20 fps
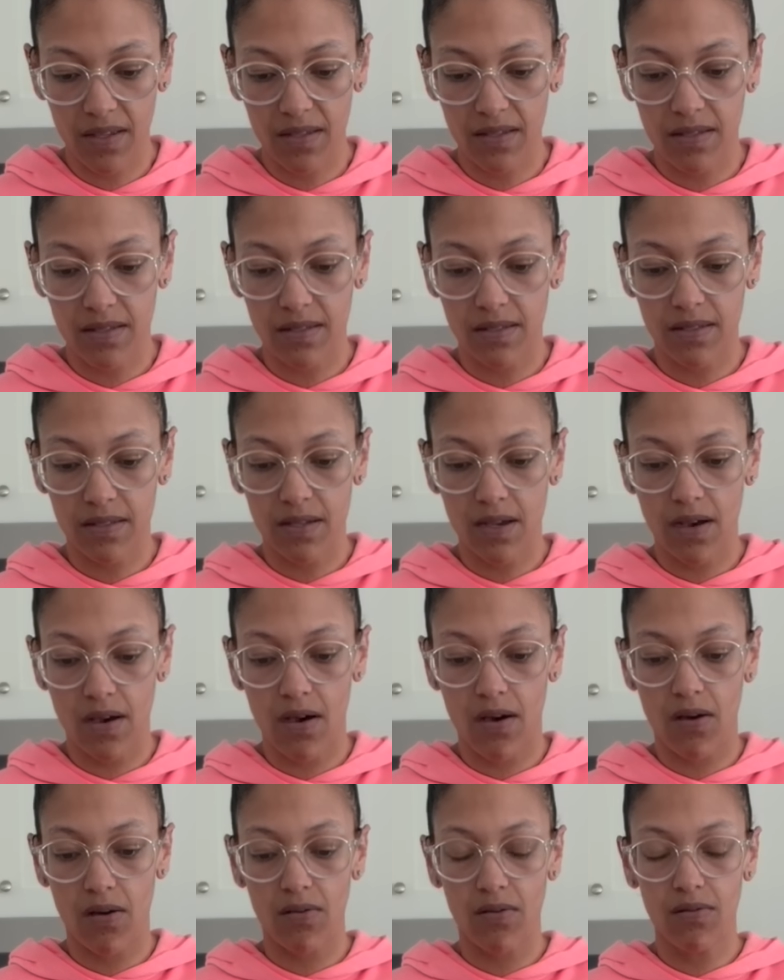
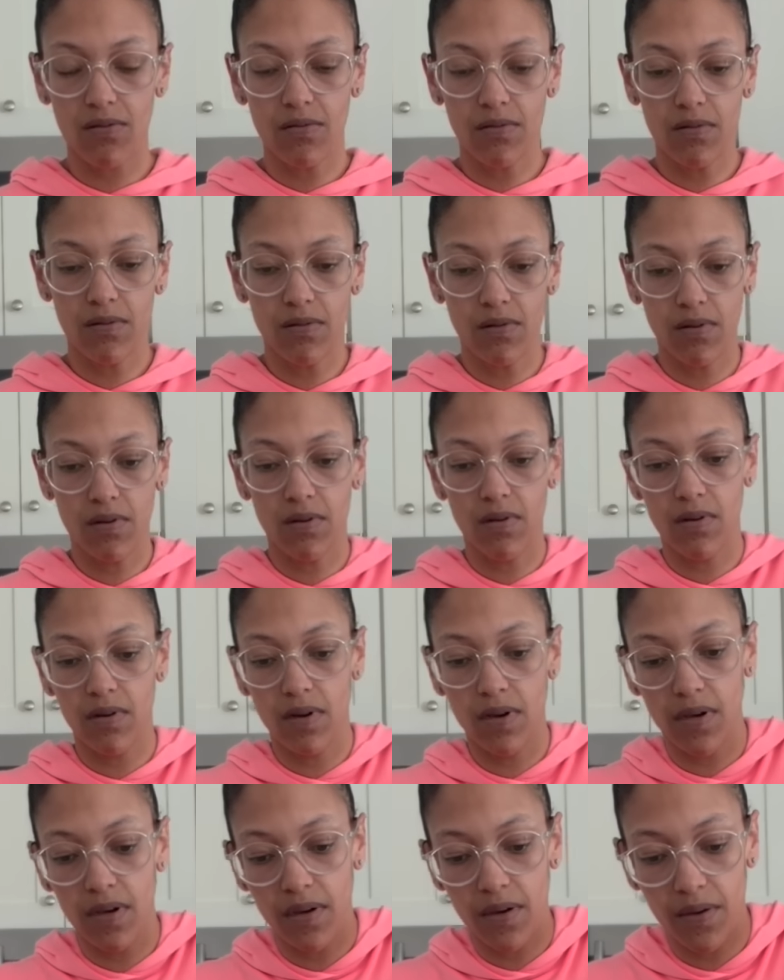So
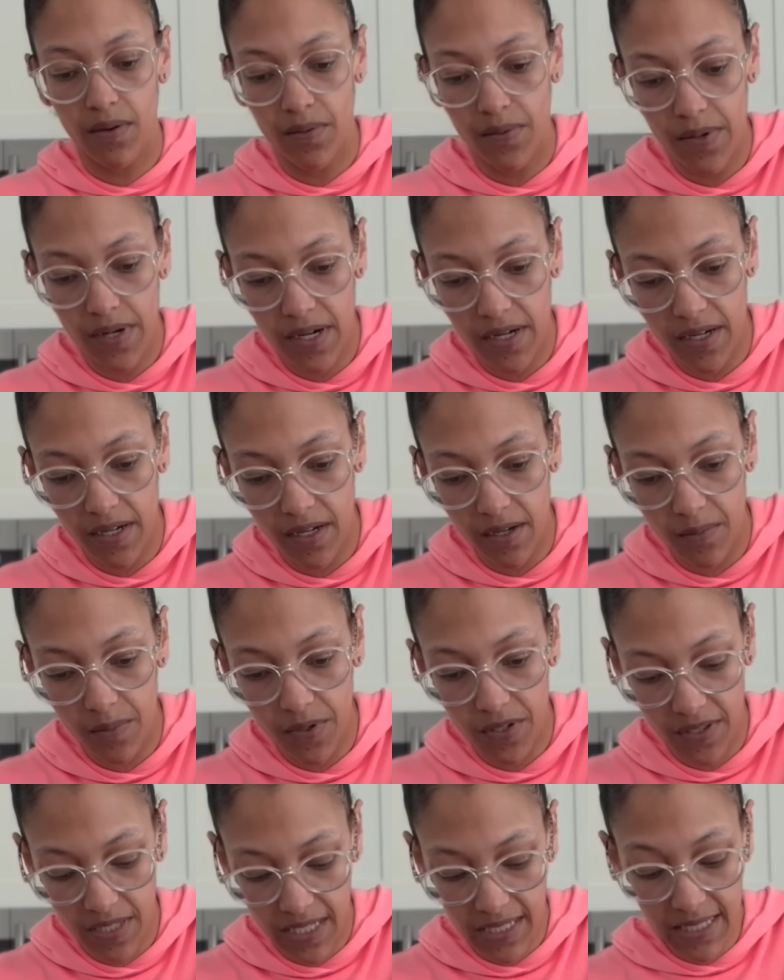we're gonna
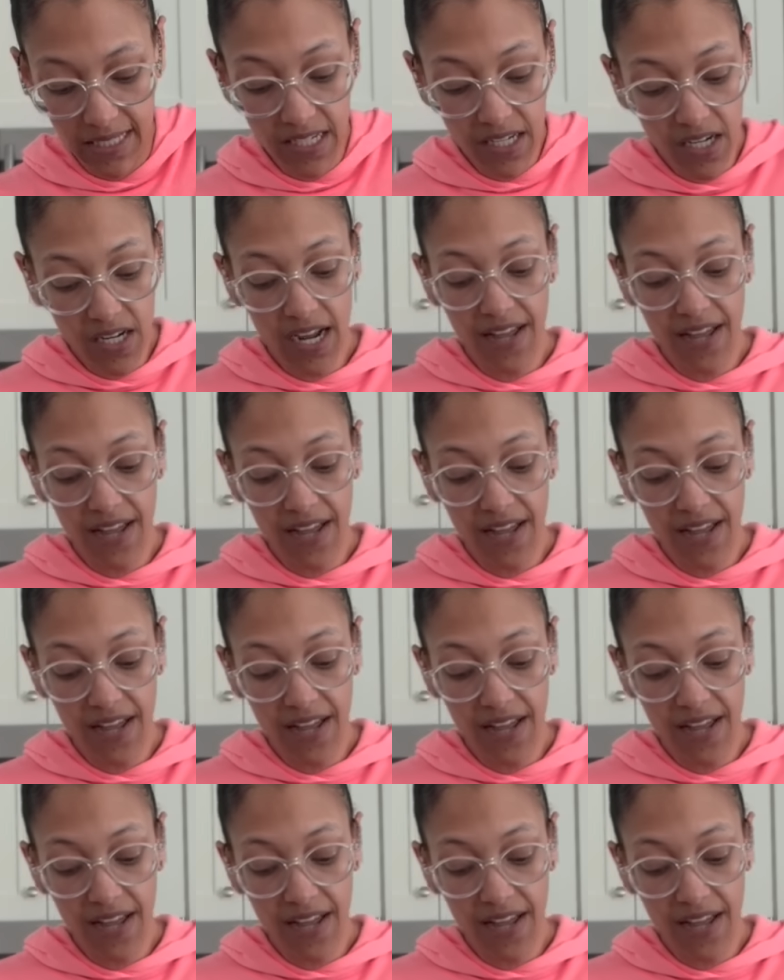put these here.